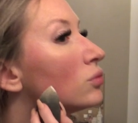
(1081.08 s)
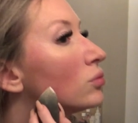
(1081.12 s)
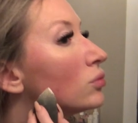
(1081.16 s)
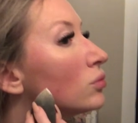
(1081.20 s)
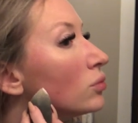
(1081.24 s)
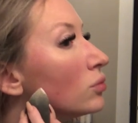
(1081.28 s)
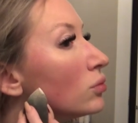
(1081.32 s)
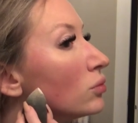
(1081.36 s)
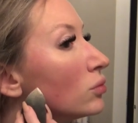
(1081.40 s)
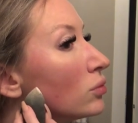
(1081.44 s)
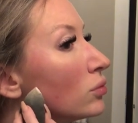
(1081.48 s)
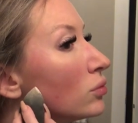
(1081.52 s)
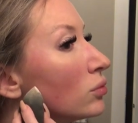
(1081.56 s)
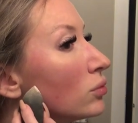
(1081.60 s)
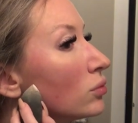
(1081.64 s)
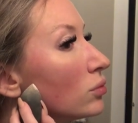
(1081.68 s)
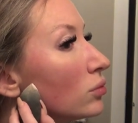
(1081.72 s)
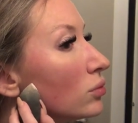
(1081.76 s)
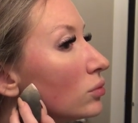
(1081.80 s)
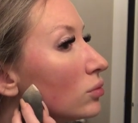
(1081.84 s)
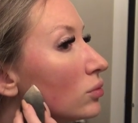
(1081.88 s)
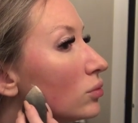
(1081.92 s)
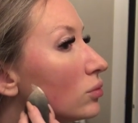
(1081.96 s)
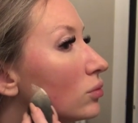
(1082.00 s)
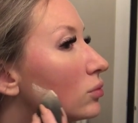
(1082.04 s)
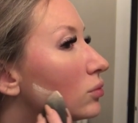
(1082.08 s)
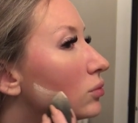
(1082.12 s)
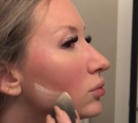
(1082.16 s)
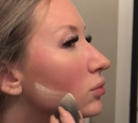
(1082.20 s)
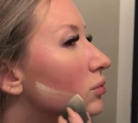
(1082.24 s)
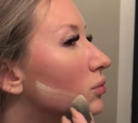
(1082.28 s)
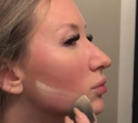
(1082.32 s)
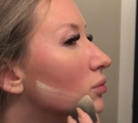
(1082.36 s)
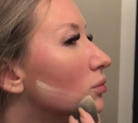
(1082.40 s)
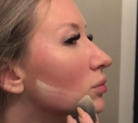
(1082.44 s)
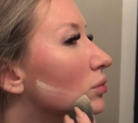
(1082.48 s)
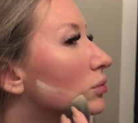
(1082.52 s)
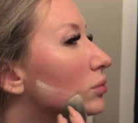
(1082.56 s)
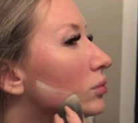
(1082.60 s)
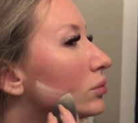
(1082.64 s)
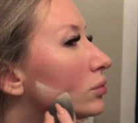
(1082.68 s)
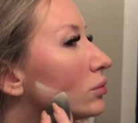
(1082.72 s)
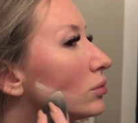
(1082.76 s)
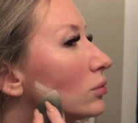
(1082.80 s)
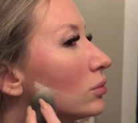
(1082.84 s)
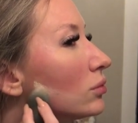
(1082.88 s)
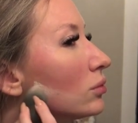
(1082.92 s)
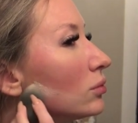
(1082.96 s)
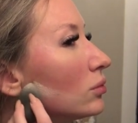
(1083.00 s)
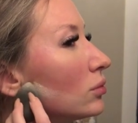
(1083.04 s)

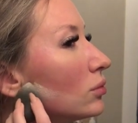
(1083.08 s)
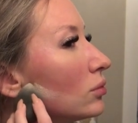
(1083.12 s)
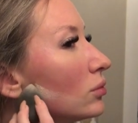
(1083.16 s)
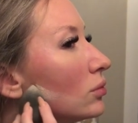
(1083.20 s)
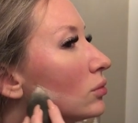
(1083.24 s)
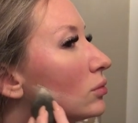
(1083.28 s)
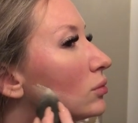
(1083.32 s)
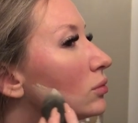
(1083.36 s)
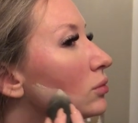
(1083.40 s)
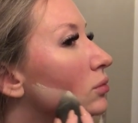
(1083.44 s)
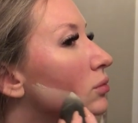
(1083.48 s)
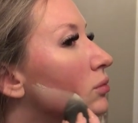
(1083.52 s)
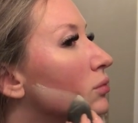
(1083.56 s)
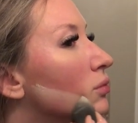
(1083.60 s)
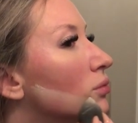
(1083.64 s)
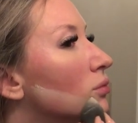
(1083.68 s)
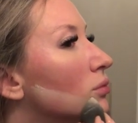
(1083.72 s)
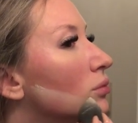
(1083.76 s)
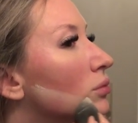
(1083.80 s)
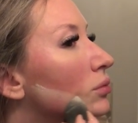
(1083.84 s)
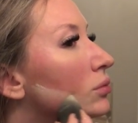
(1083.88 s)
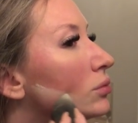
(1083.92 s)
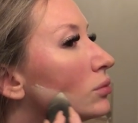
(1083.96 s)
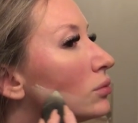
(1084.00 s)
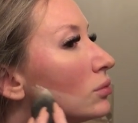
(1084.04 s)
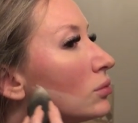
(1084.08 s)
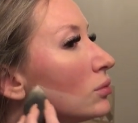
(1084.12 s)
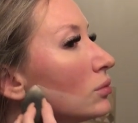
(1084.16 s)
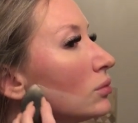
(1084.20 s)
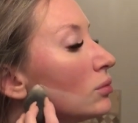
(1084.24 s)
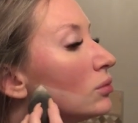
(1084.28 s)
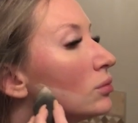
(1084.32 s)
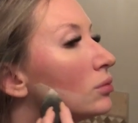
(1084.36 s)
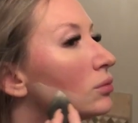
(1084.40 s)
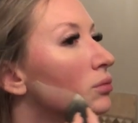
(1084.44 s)
Nothing is said.